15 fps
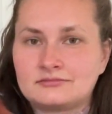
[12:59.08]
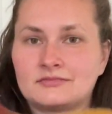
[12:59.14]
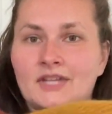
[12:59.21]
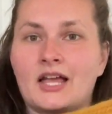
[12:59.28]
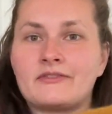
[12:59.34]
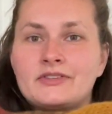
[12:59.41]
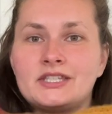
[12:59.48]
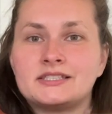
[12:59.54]

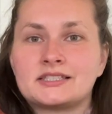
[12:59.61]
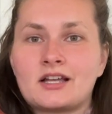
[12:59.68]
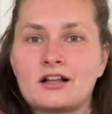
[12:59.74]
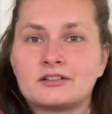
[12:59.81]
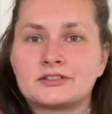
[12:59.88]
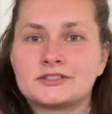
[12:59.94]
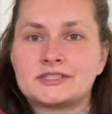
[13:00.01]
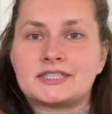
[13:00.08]
of these
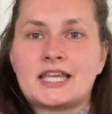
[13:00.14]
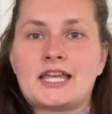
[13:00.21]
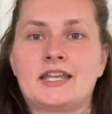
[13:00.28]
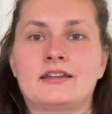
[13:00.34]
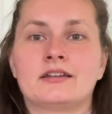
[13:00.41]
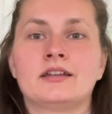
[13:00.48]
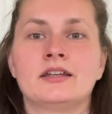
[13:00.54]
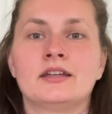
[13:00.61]
colors
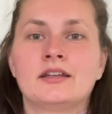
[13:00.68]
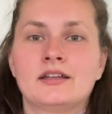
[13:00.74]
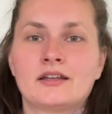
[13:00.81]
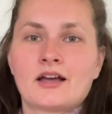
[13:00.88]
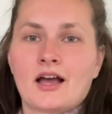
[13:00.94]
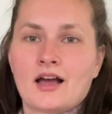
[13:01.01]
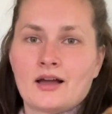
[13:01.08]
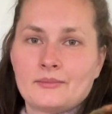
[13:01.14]
than
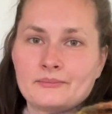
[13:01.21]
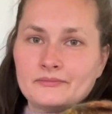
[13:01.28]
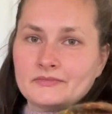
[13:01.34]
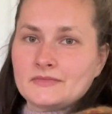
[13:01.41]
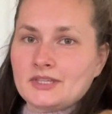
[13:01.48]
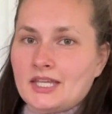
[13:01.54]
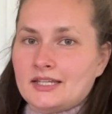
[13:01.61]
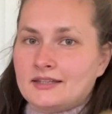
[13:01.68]

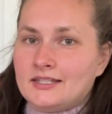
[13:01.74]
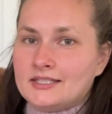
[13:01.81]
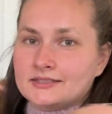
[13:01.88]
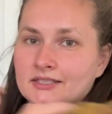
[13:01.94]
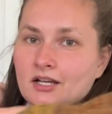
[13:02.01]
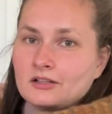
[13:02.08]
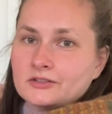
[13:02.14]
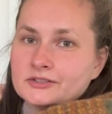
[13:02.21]
like these
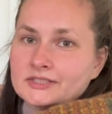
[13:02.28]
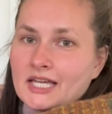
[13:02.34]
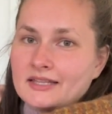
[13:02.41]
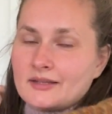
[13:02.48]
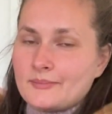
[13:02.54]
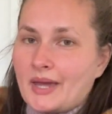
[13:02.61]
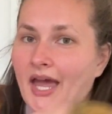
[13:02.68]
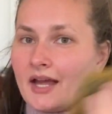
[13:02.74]
colors at the
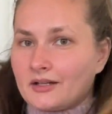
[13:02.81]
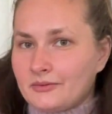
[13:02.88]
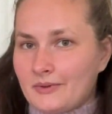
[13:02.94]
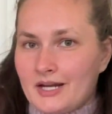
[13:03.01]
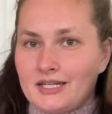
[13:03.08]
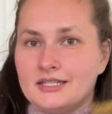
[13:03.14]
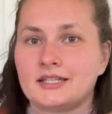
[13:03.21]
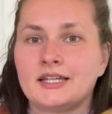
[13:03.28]
back,
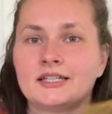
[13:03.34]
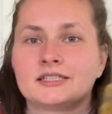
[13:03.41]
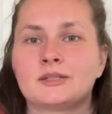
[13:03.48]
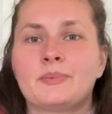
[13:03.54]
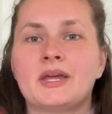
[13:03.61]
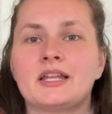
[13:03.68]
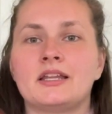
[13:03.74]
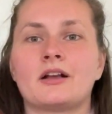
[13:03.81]
right?
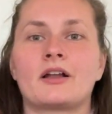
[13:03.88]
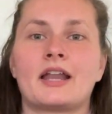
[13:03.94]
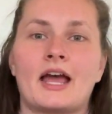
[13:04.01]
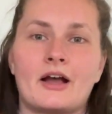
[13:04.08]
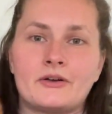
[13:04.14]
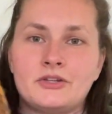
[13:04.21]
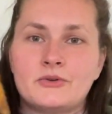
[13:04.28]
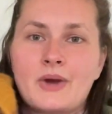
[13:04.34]
Depending on
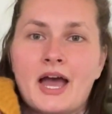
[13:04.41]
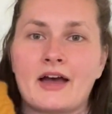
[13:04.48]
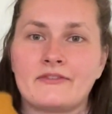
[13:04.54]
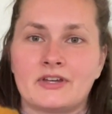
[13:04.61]
how you have